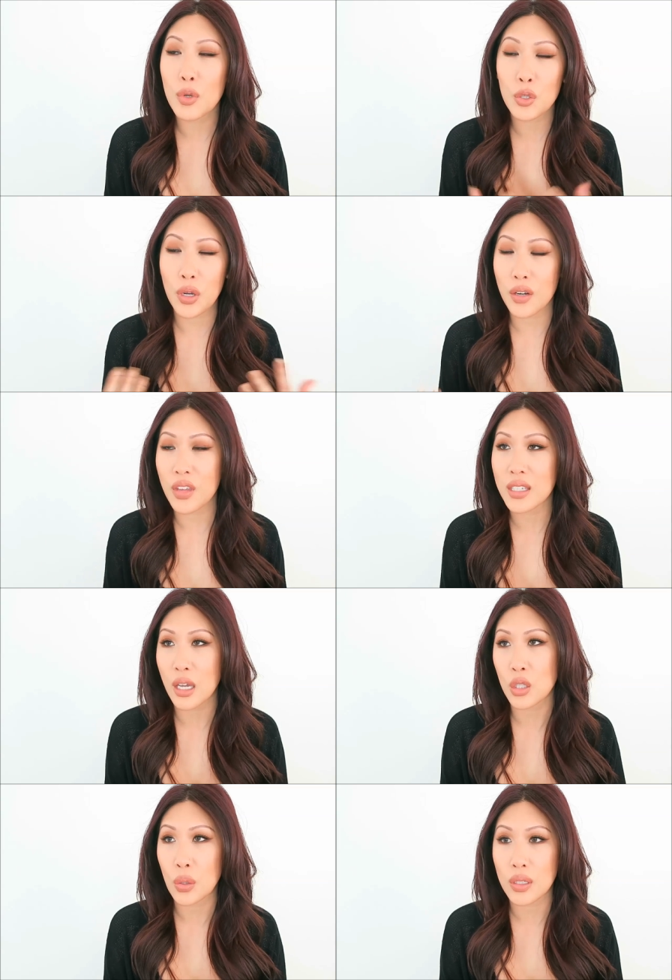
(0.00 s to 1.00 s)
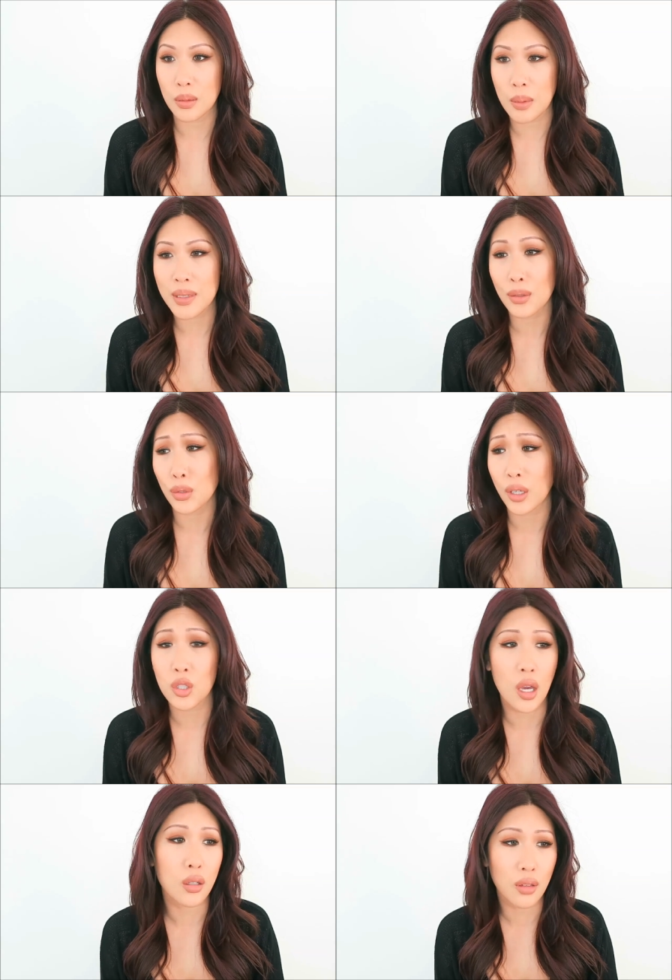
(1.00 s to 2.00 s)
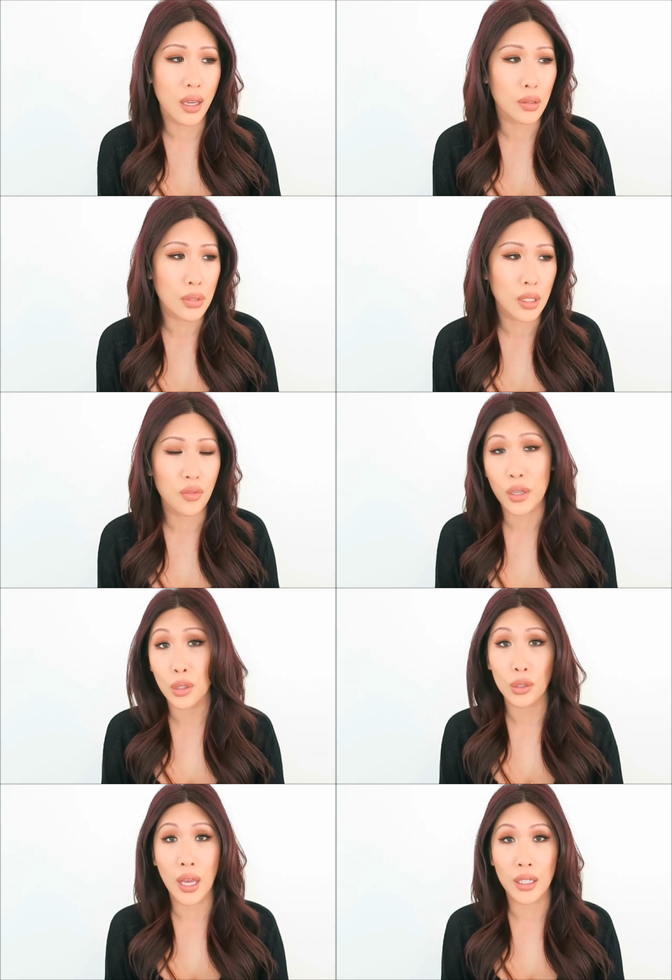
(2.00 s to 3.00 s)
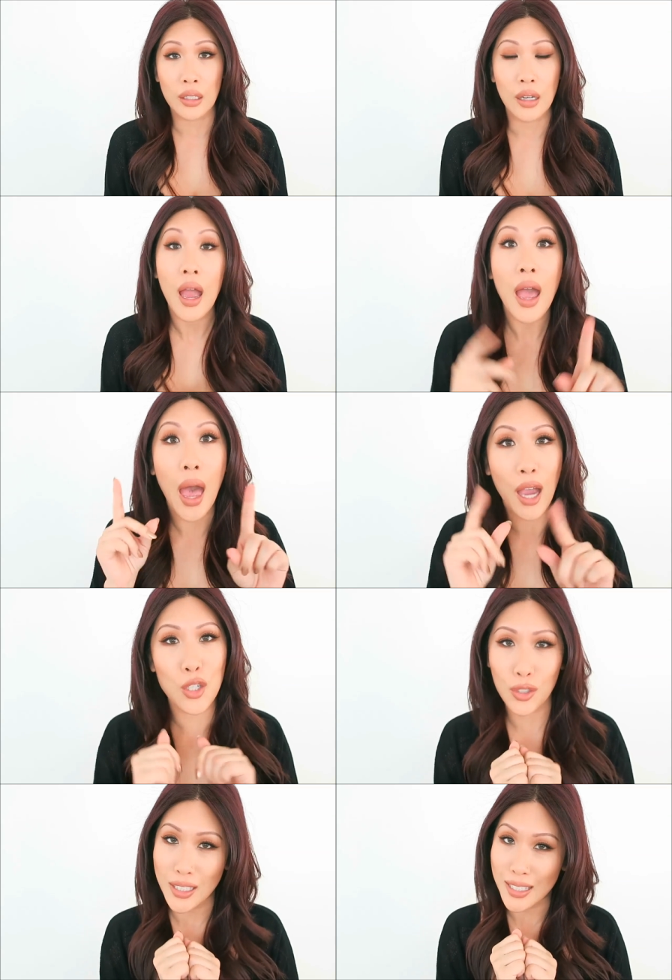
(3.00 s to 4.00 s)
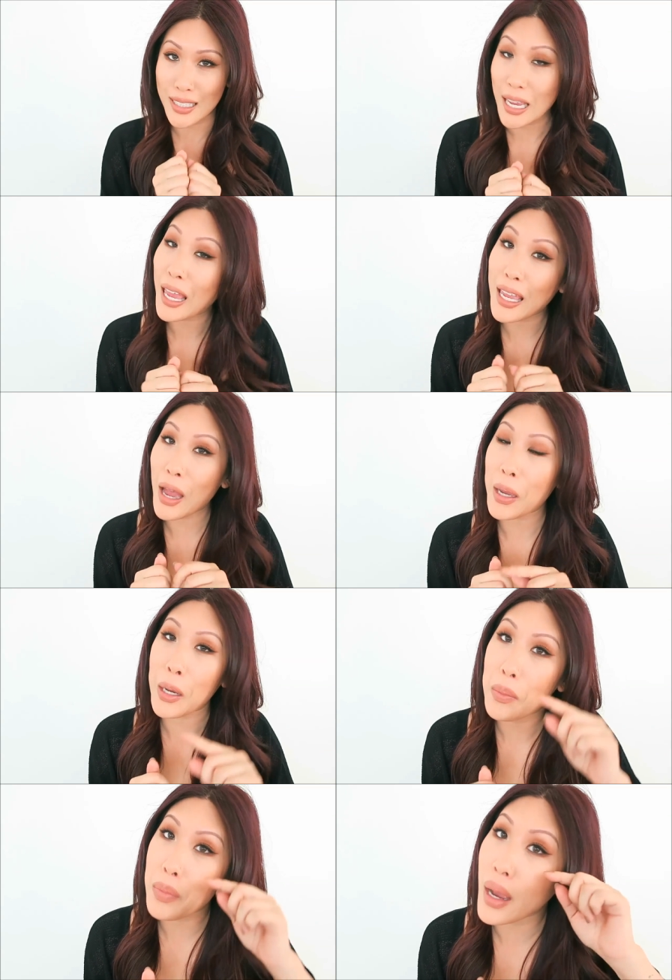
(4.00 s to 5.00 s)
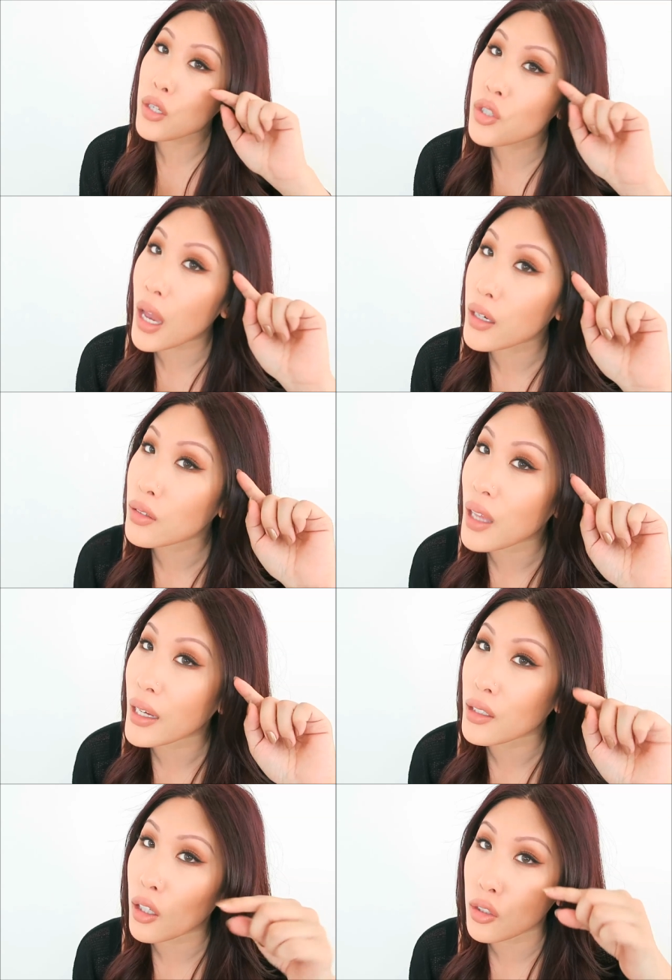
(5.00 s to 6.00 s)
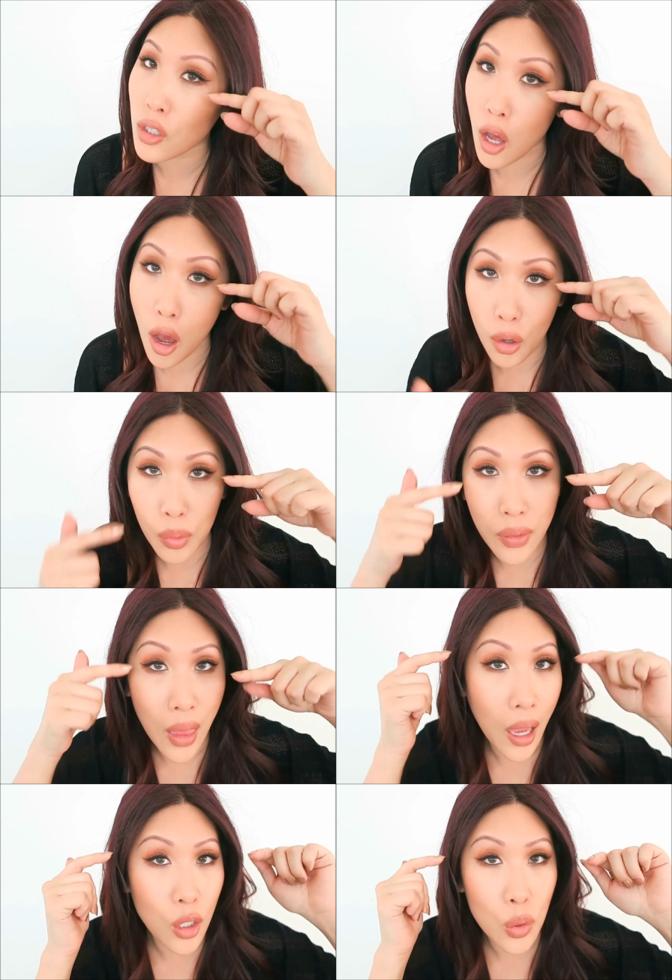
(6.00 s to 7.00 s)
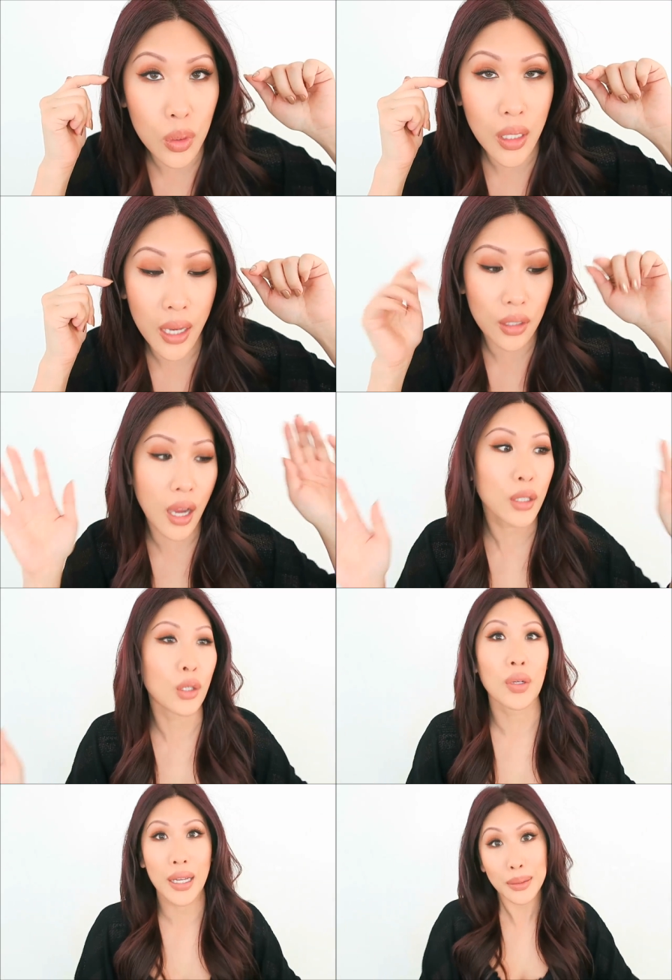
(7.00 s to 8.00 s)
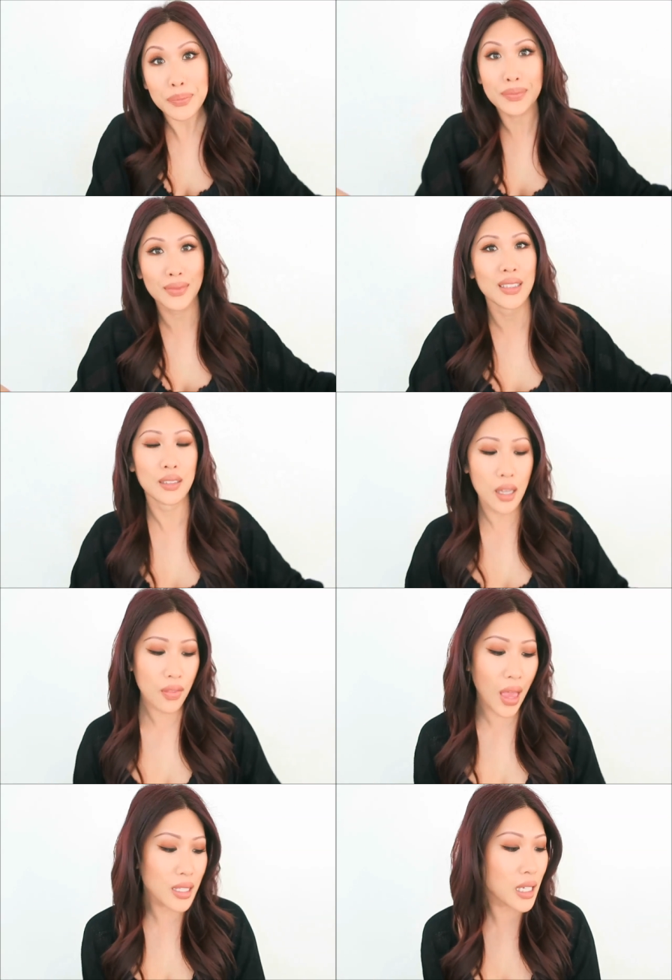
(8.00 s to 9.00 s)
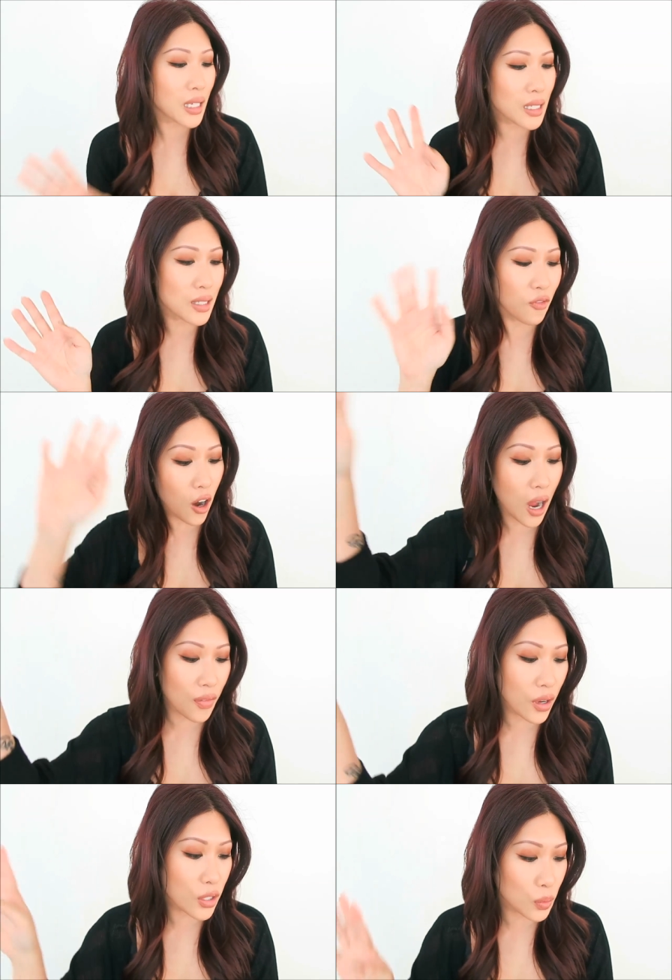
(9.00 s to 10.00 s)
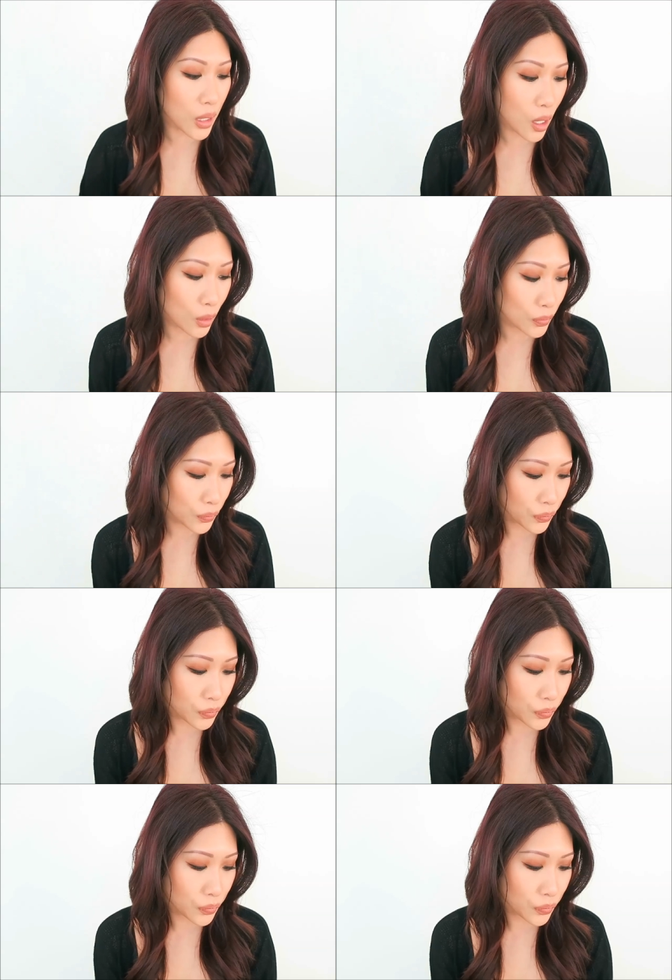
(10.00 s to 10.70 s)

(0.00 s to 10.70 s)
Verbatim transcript: the most creative things I do is sometimes I'll do like shadow liner instead of regular liner. Actually today I combined shadow liner along with actual liner. I know, right? That's like as far out there as we go.